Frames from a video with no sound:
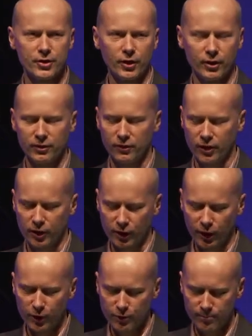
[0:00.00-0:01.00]
than, than
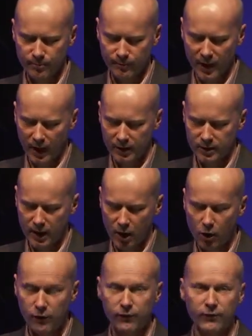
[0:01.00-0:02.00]
gloom. And uh,
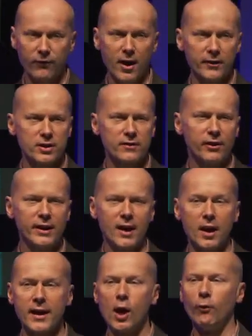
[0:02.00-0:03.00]
I often find there's a very
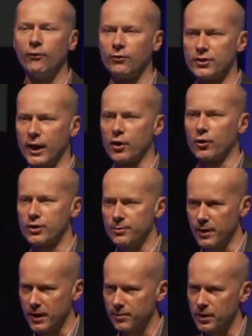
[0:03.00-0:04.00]
unhelpful
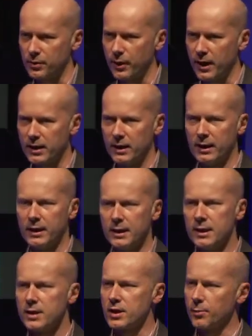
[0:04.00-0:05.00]
dichotomy between
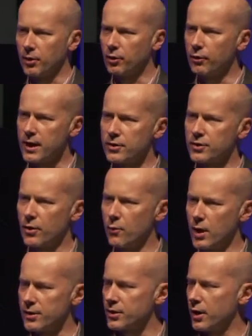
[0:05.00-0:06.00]
some of the Greens on
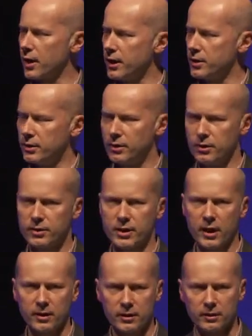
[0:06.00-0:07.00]
one side who
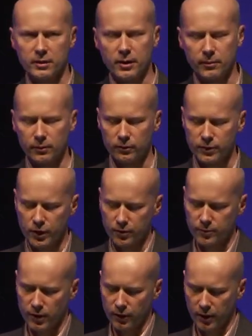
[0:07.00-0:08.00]
say, you know, we're all
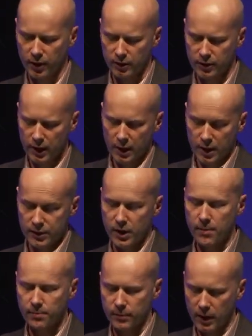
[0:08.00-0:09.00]
doomed, and, and
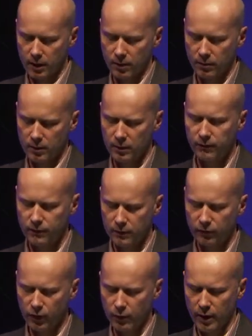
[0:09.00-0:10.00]
some in
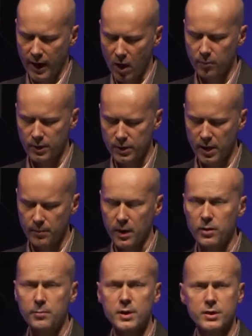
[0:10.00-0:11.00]
the, fewer now, but some
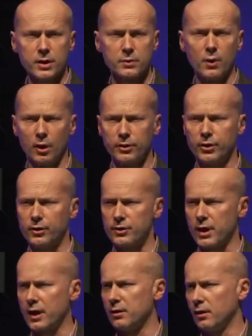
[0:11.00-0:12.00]
in the business world who
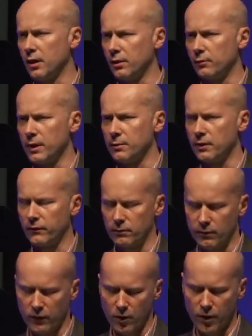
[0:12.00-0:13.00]
say, uh, really, we've,
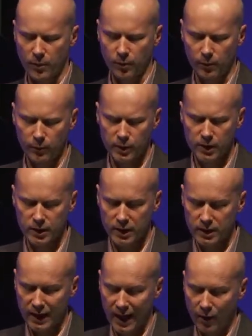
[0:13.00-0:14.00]
we've got no problem, we just
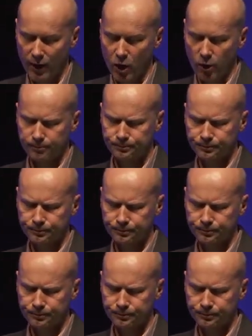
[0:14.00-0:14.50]
need to carry on.